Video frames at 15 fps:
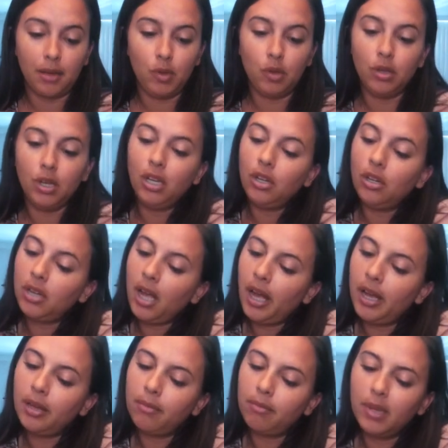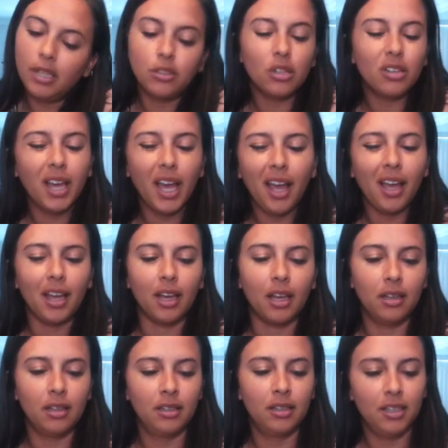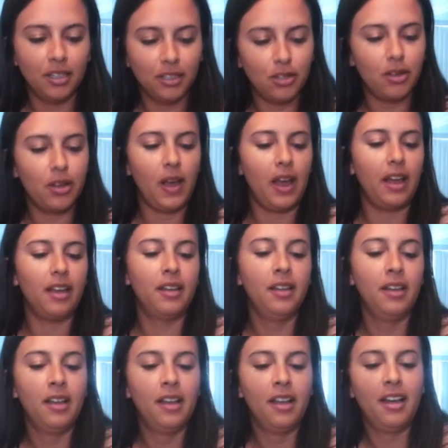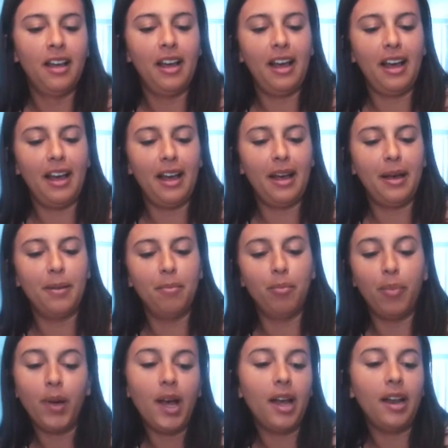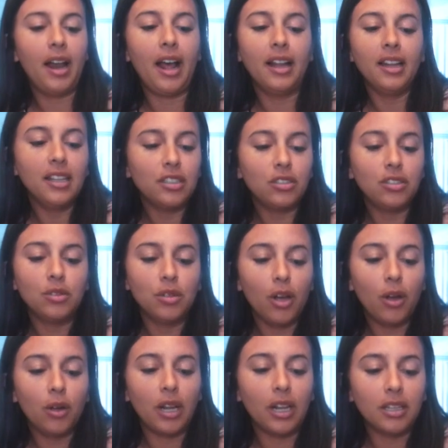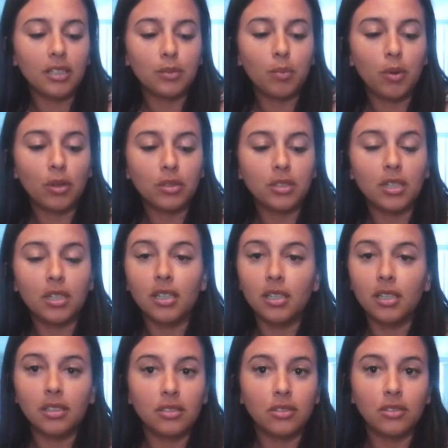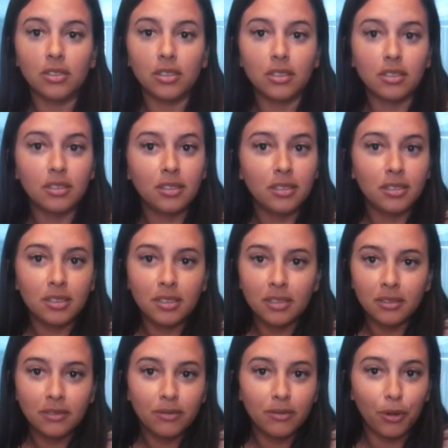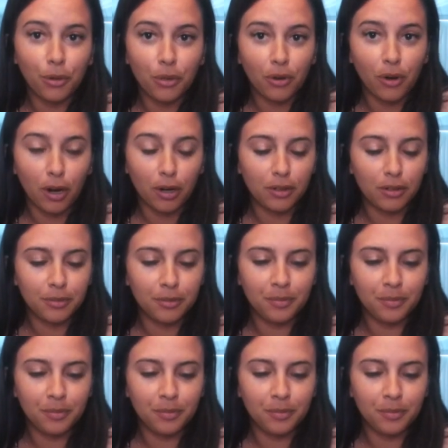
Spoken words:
You need your time. It's okay. It's okay. But at least you know that this person is just full throttle.